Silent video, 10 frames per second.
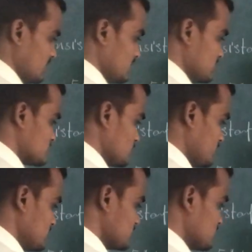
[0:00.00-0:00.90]
So
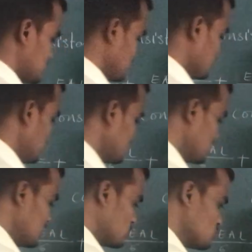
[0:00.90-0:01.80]
it it is nothing but
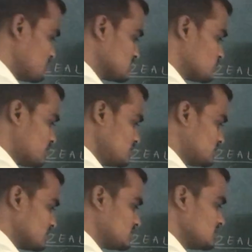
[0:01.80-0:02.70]
2 plus
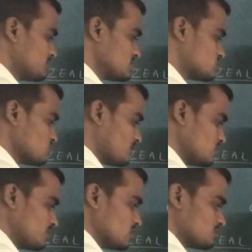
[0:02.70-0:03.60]
1 3, 3 plus 2 5,
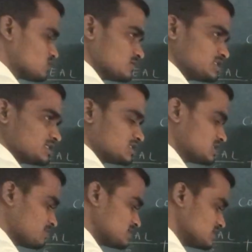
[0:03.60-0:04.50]
5 plus 1 6,
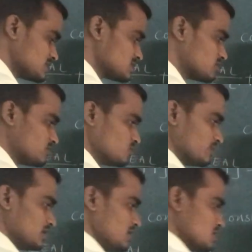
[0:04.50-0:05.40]
6 by 6 is equal to
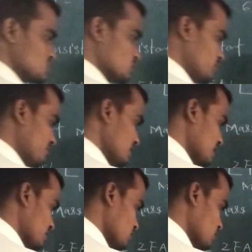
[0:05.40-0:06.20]
1. So we will get